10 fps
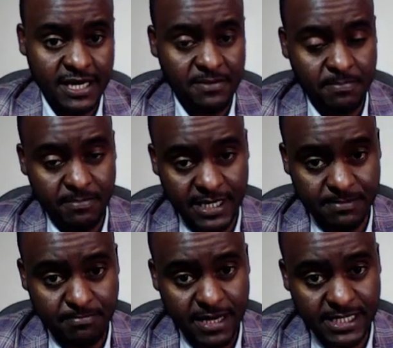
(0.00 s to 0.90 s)

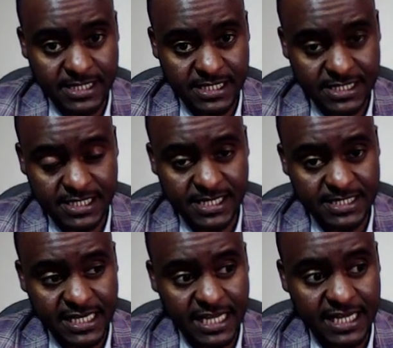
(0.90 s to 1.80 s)
month's
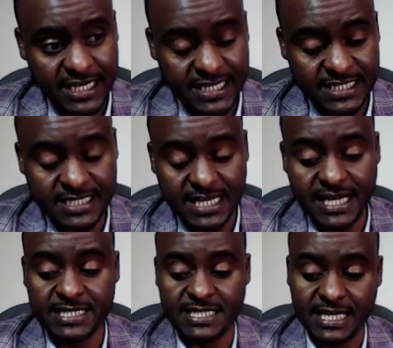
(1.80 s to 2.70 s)
salary is
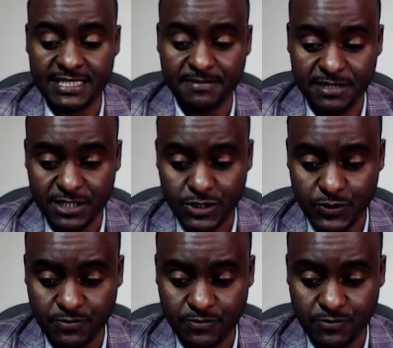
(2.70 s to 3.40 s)
less than 72.